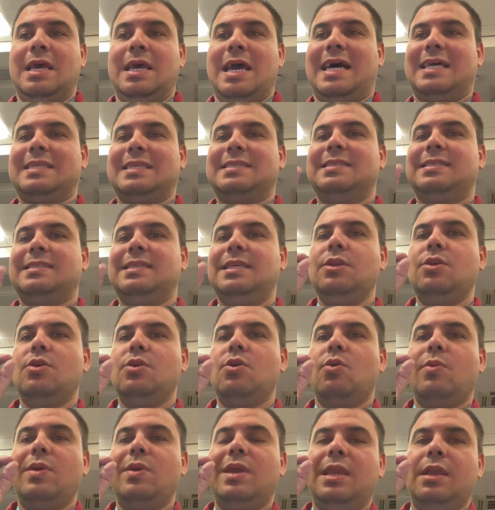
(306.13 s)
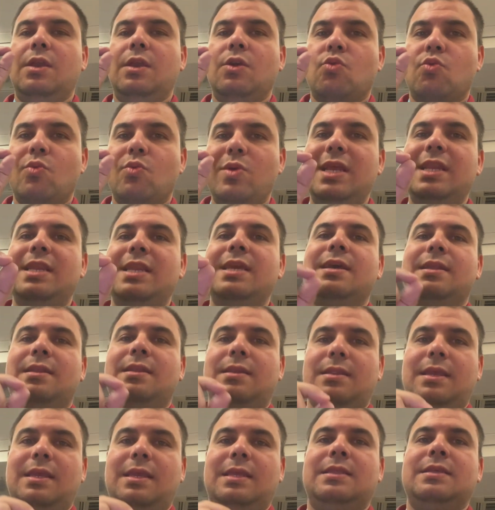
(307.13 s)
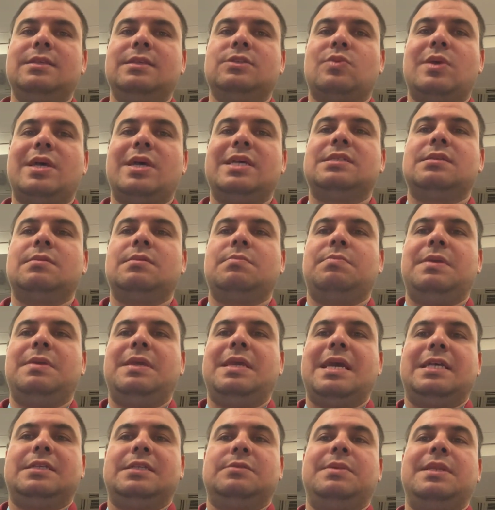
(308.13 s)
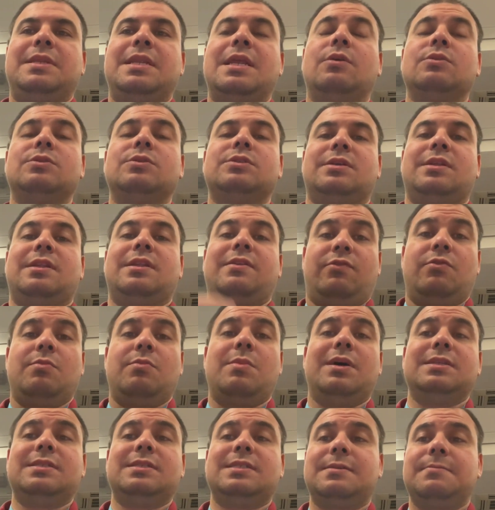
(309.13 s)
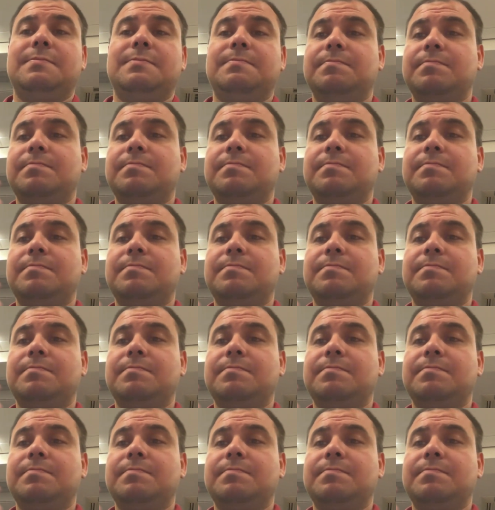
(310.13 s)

a single ingredient in this recipe has been altered, if you must.